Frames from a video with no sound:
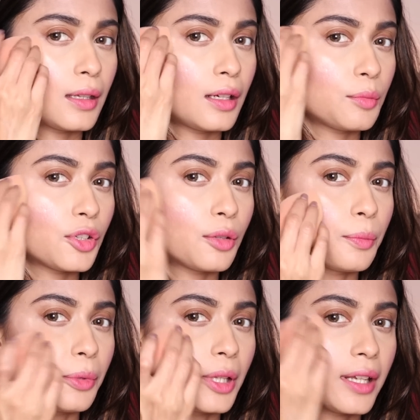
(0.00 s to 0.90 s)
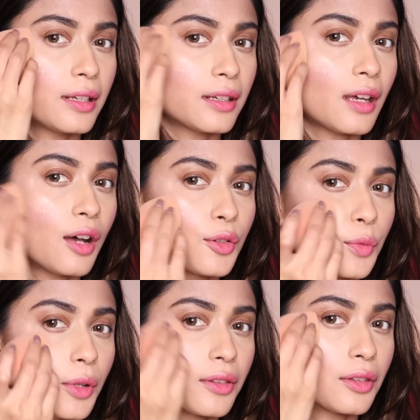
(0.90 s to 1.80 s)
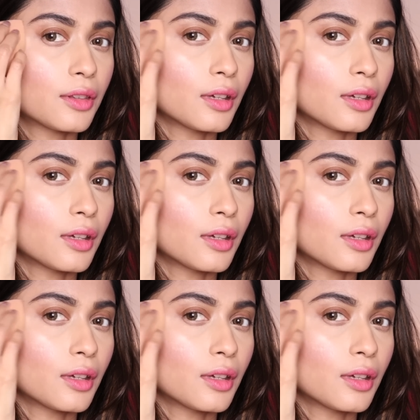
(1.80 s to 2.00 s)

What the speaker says: then I'm going to blend it out with